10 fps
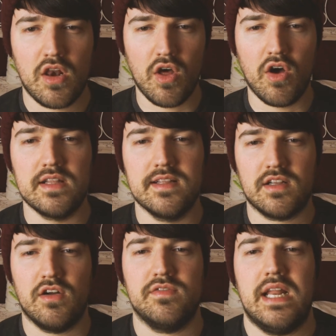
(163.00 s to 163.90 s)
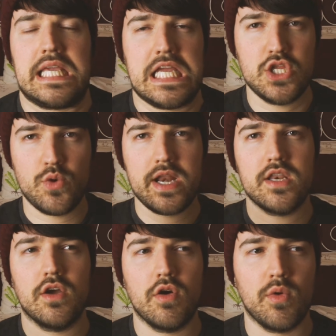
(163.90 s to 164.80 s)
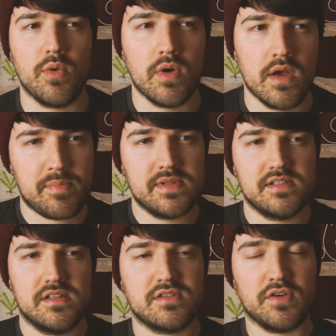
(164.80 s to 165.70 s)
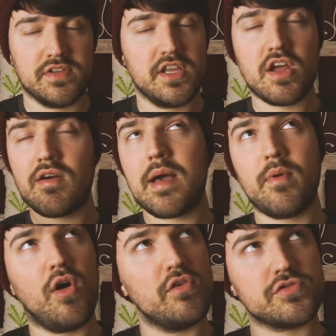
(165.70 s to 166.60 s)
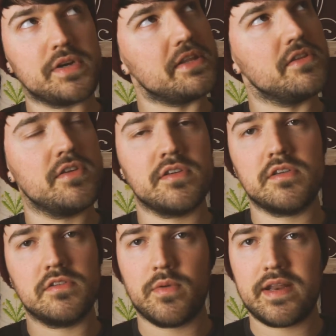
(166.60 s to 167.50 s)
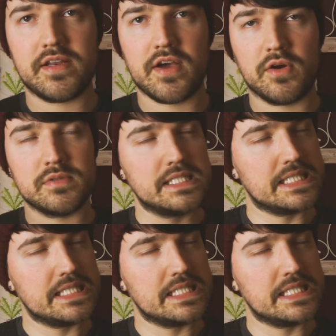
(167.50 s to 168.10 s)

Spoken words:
a lot, and there's a lot of, like, innuendo happens and stuff, and you know, I'm all for innuendo,